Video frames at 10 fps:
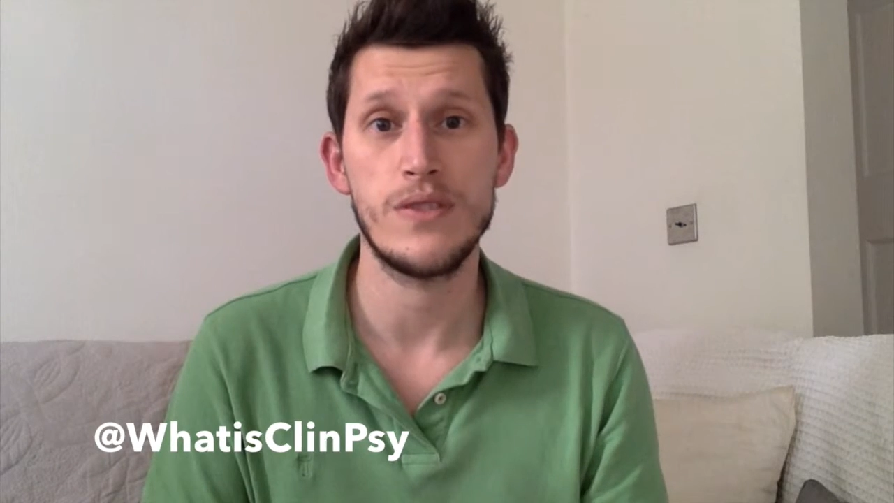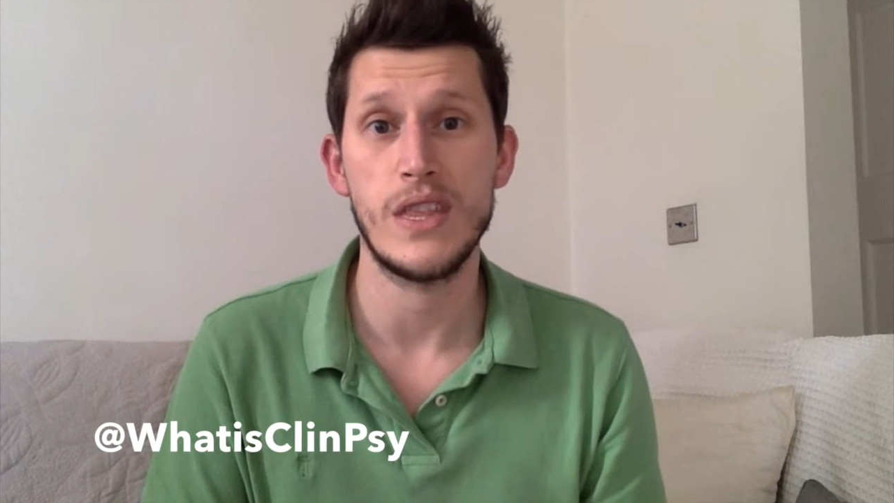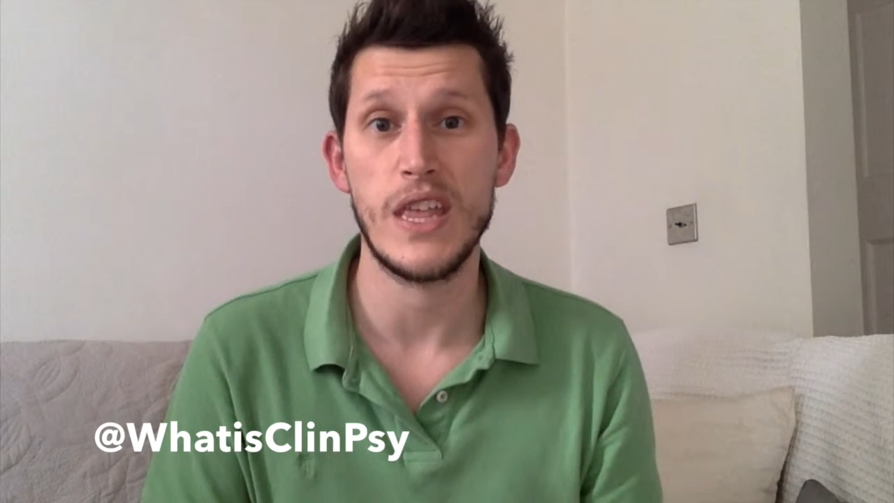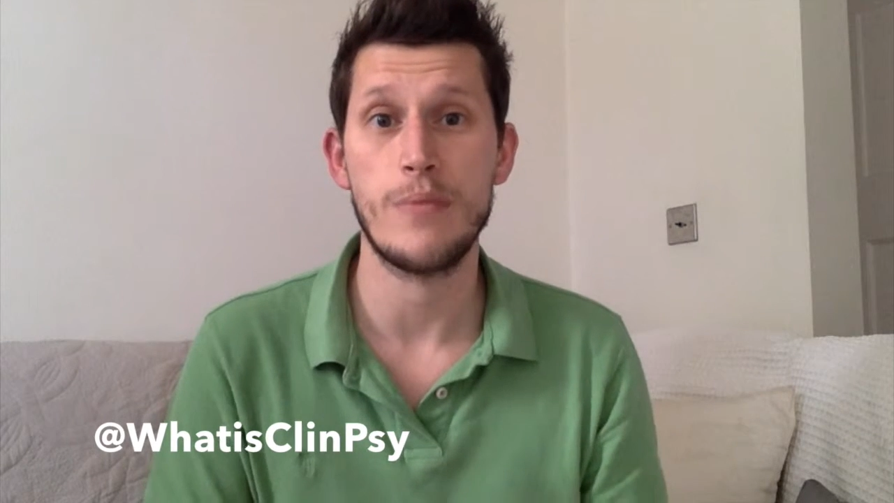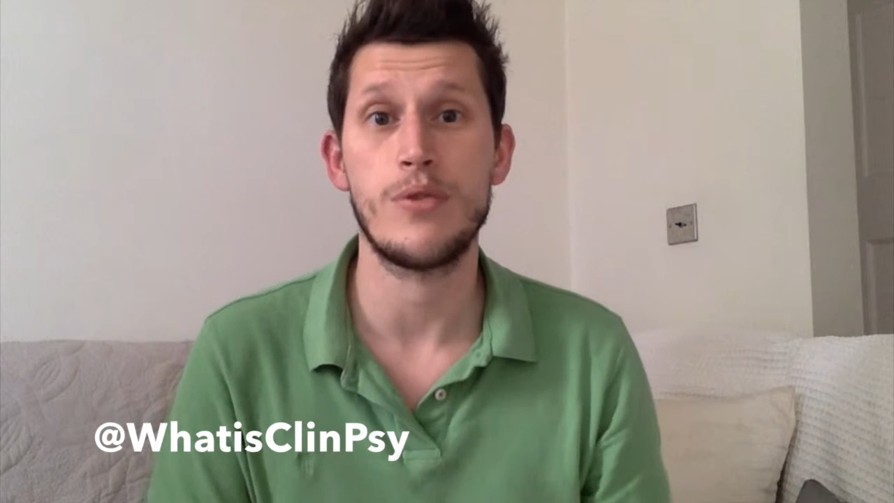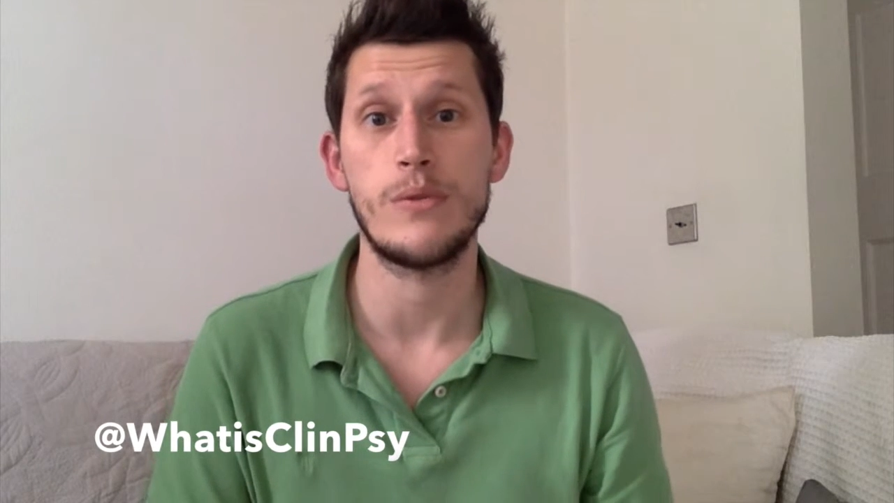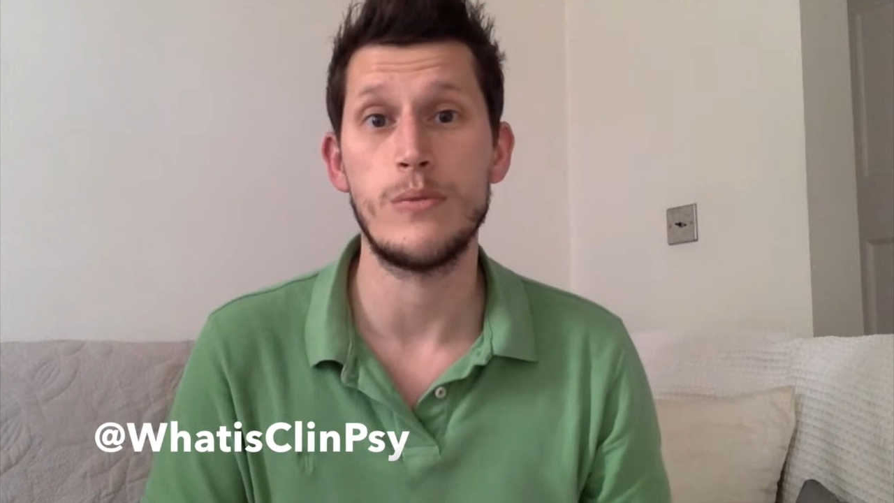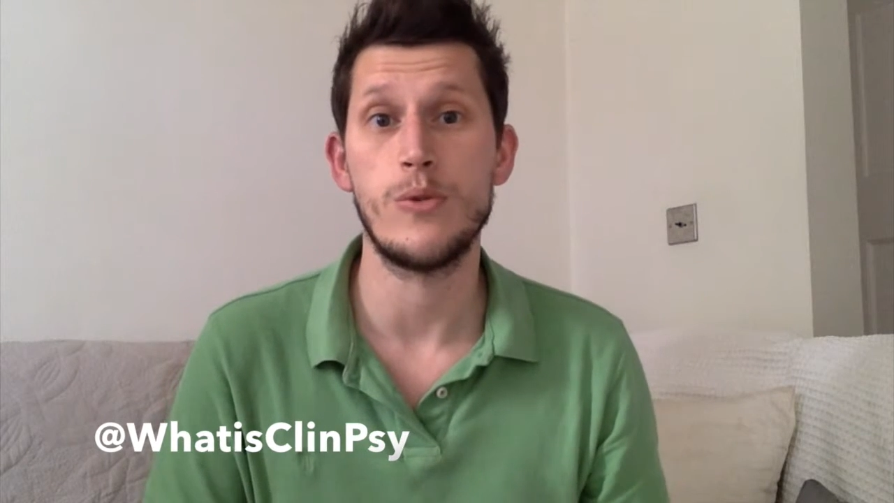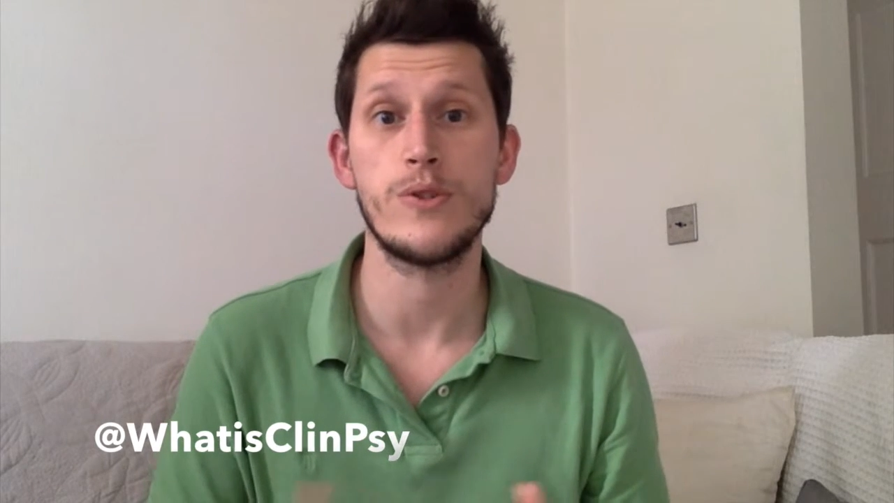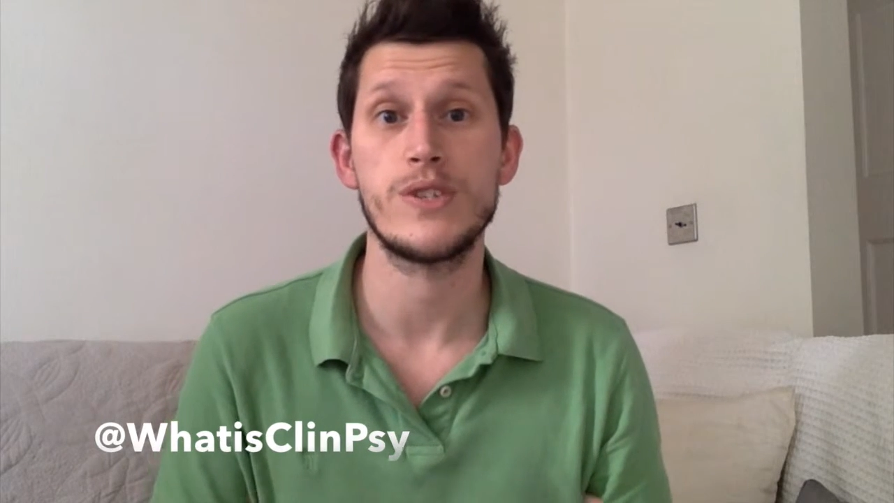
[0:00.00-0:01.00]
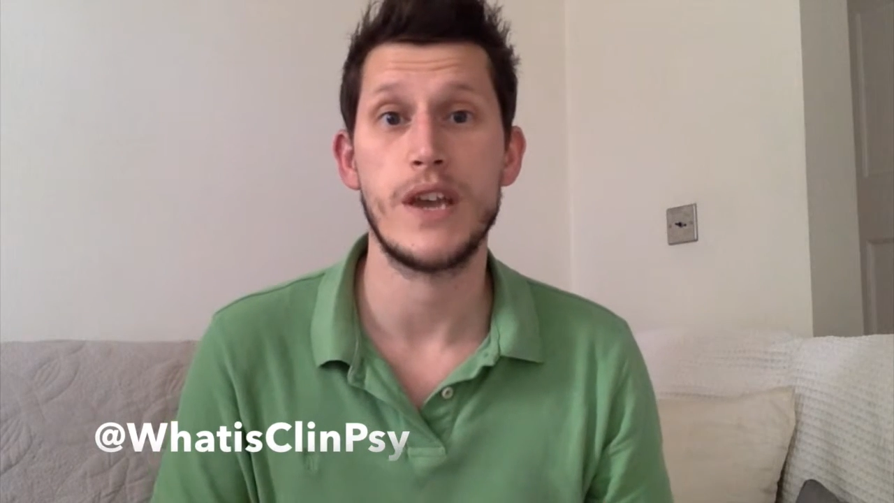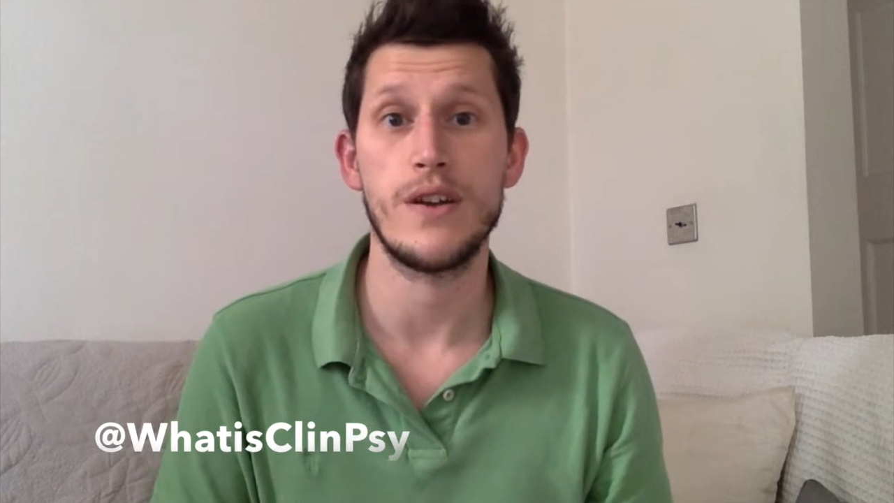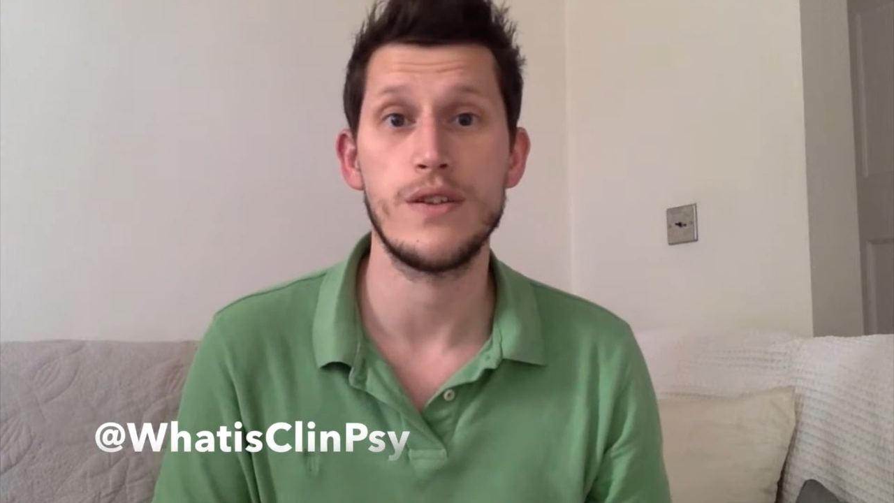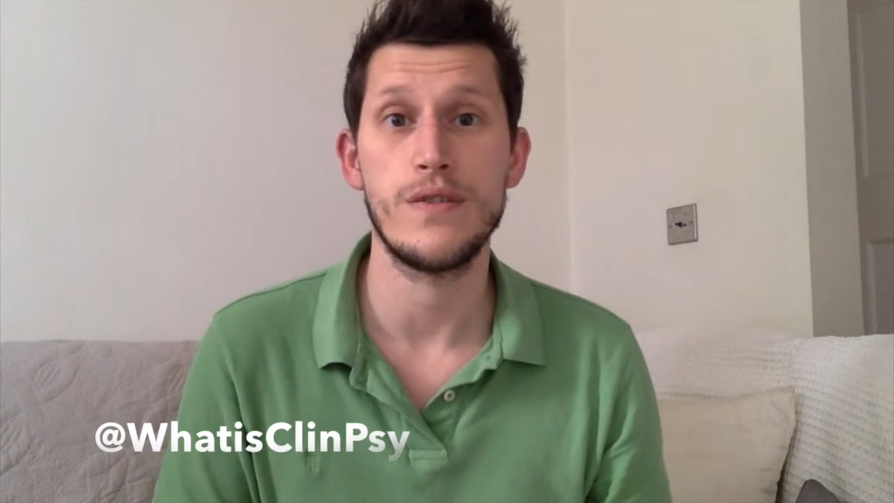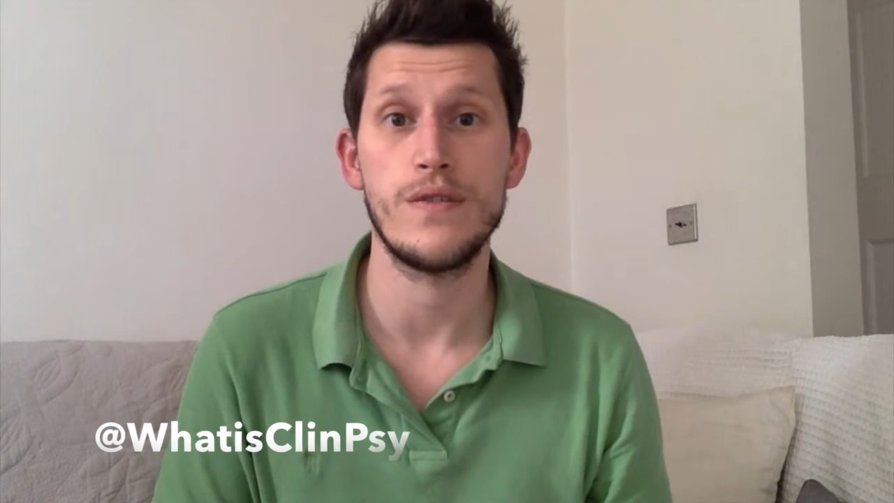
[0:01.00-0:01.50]
that they're probably more
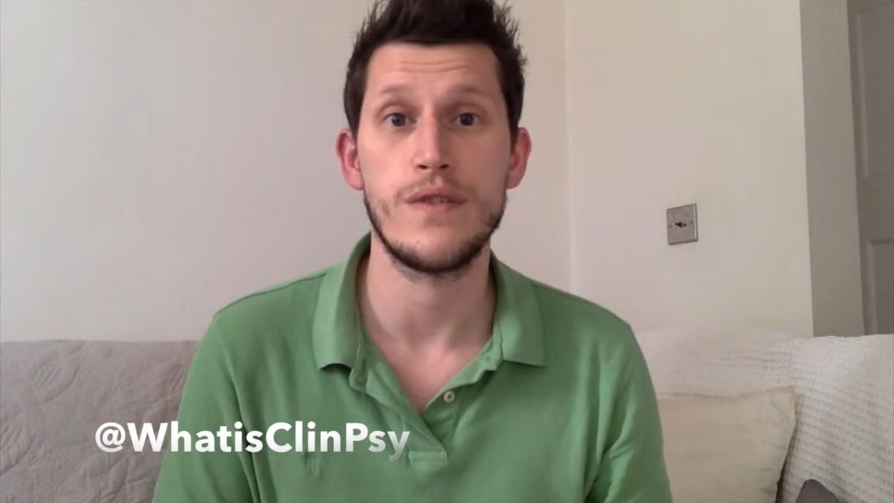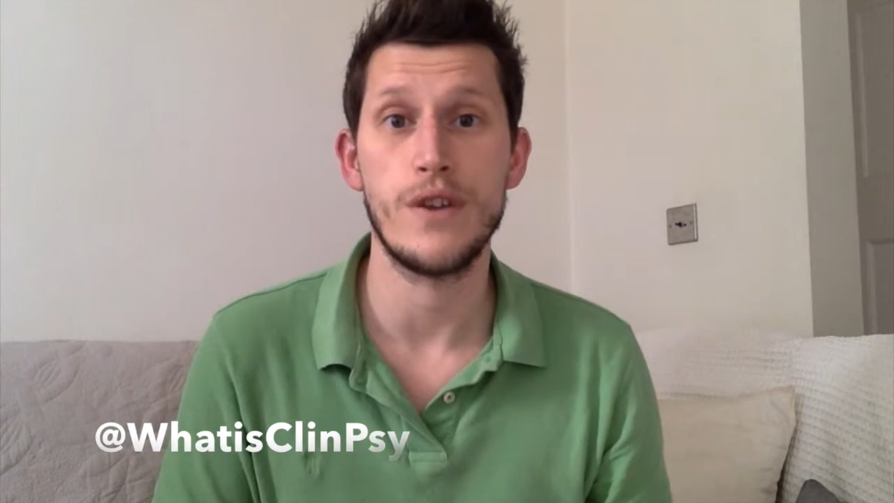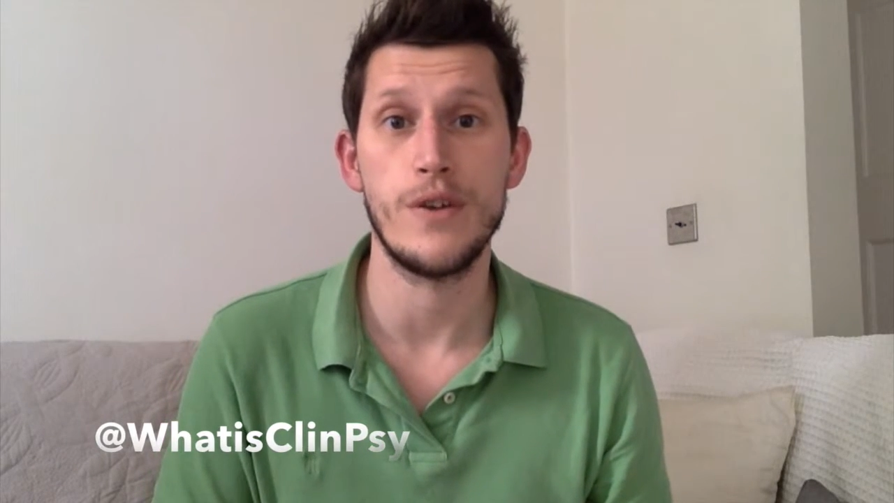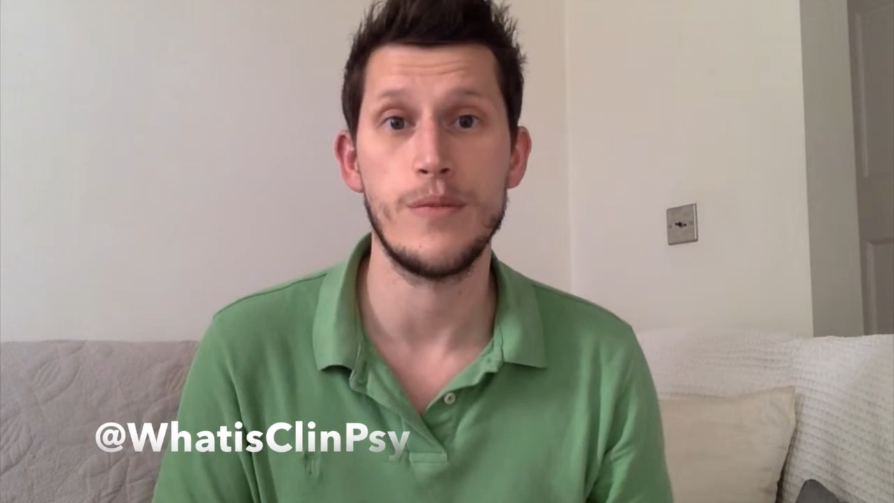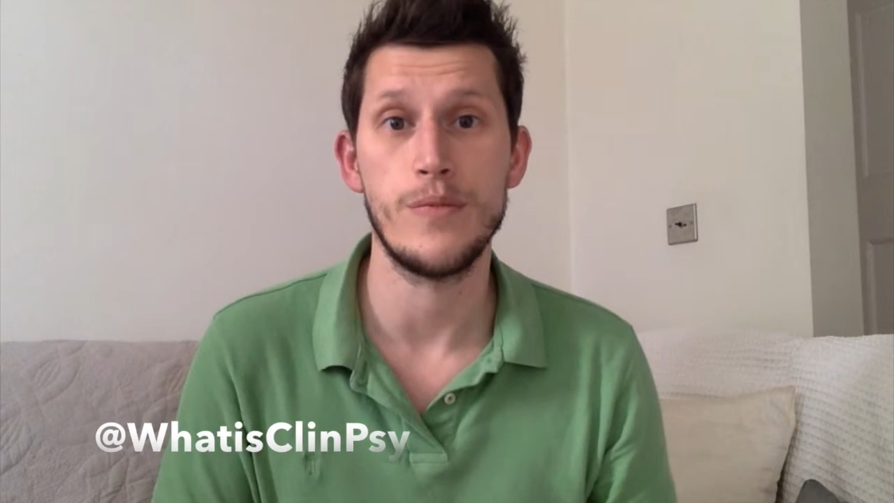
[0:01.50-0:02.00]
scared of